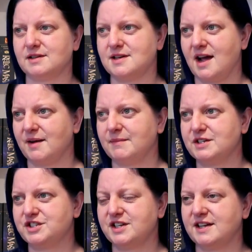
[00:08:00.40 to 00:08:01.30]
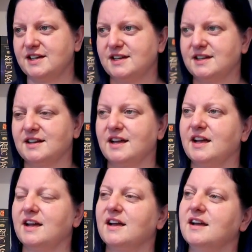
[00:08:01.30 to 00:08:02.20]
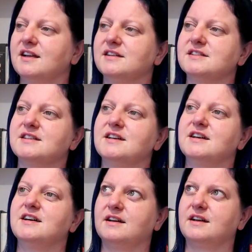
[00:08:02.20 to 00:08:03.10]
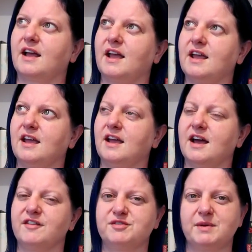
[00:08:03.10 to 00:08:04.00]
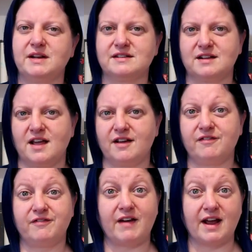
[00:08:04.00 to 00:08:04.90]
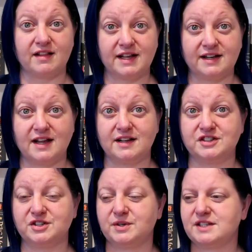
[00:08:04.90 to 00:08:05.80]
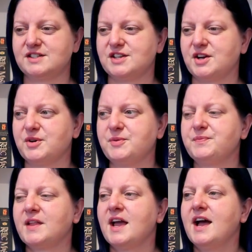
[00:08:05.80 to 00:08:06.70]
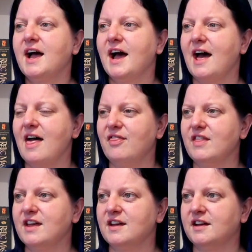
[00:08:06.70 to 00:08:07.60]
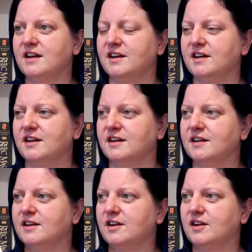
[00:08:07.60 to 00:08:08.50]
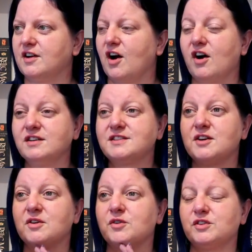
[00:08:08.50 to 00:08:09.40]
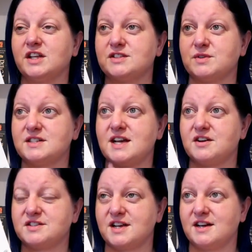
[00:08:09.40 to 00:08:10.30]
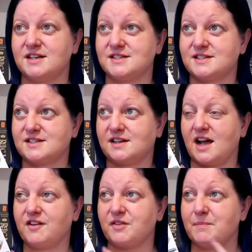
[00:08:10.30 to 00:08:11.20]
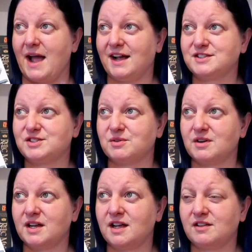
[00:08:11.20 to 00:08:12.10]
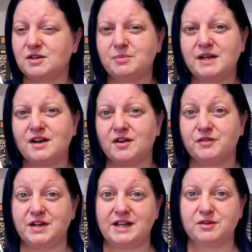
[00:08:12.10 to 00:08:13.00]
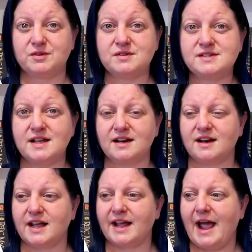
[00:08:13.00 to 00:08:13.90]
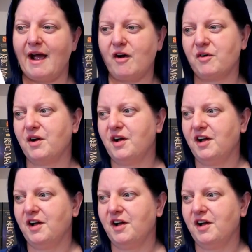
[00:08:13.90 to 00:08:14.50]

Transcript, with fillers: a time machine and he kind of spent his life failing at doing so. And then also, this one tells us kind of the backstory a little bit of Needles and like how